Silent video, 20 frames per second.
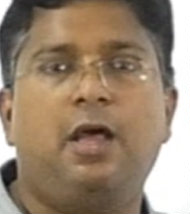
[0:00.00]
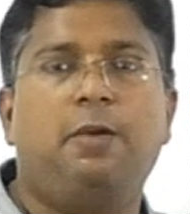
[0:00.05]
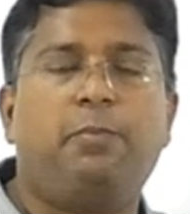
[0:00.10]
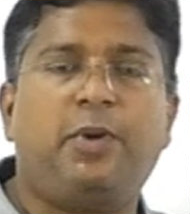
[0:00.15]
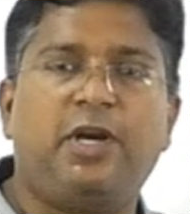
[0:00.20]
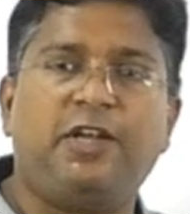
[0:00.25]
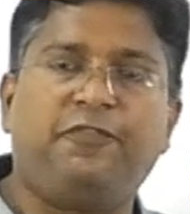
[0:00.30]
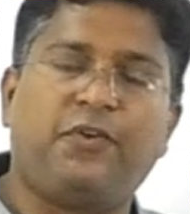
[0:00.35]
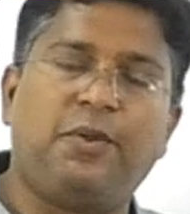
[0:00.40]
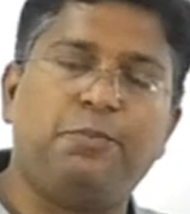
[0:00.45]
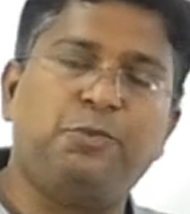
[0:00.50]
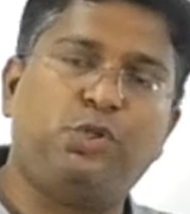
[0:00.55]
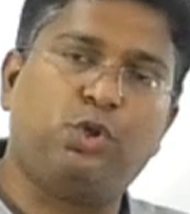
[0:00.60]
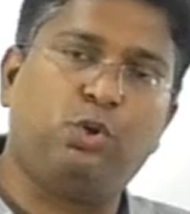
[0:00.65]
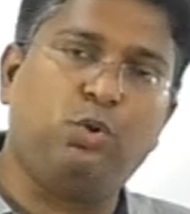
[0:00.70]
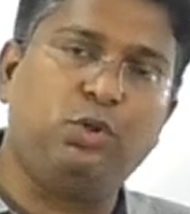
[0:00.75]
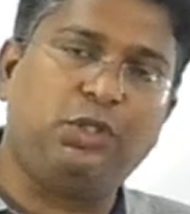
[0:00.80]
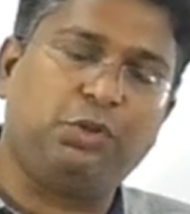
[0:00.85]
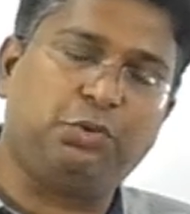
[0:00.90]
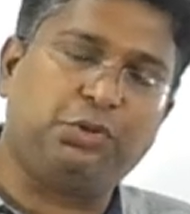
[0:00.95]
but from
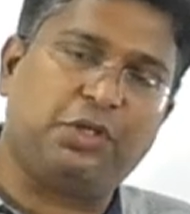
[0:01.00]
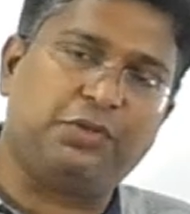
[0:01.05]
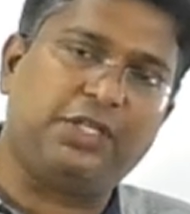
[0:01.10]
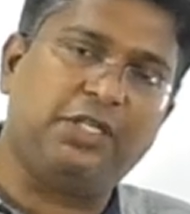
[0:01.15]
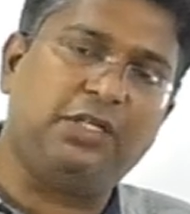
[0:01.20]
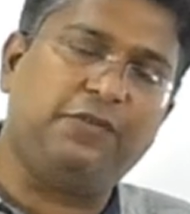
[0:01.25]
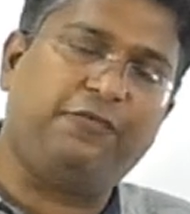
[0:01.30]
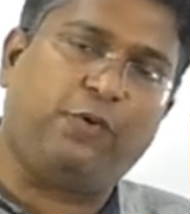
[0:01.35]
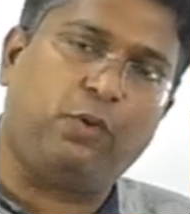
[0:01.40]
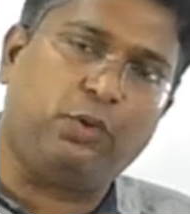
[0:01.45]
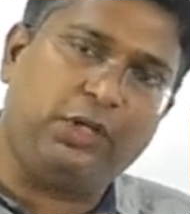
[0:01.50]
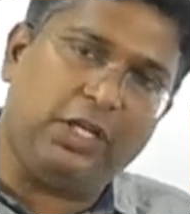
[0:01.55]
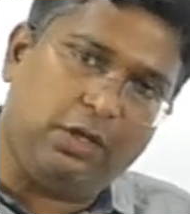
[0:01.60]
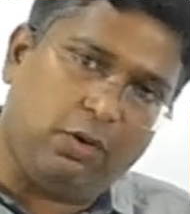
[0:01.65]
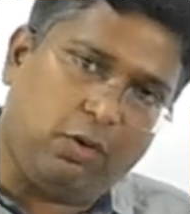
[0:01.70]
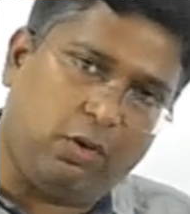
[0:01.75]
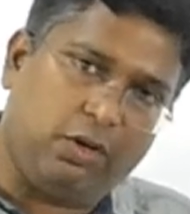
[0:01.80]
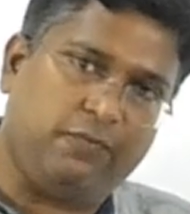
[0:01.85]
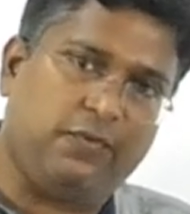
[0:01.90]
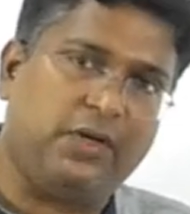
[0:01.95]
June 2014
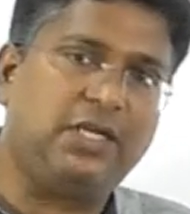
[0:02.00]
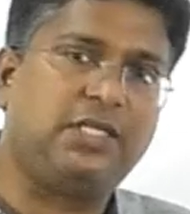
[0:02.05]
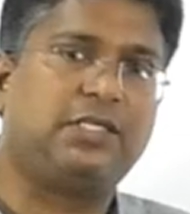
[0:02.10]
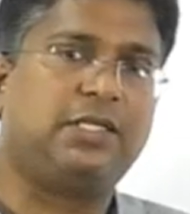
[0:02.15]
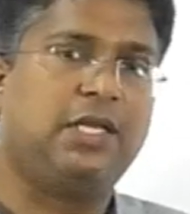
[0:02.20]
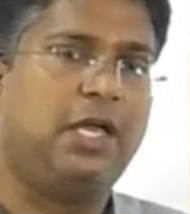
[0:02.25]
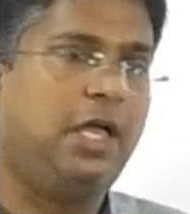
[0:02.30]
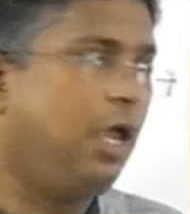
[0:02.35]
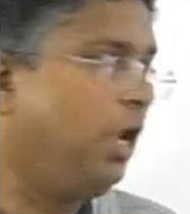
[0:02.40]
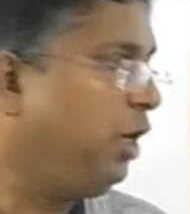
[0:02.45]
onwards,